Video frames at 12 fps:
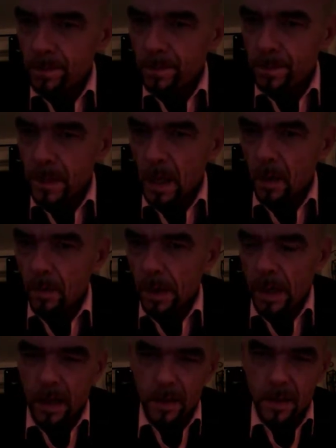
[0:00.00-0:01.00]
in
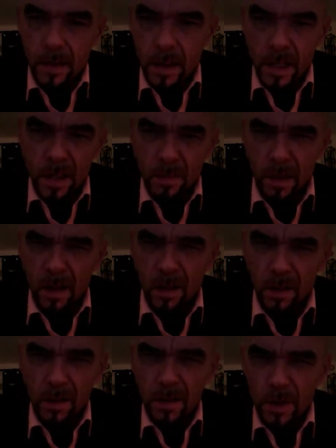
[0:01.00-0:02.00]
a
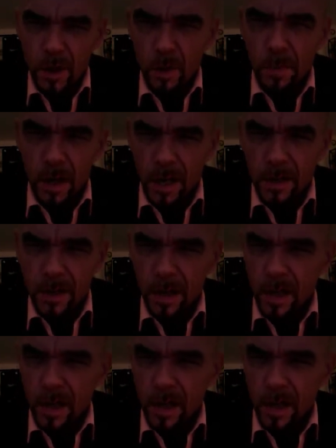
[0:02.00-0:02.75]
small shoebox-like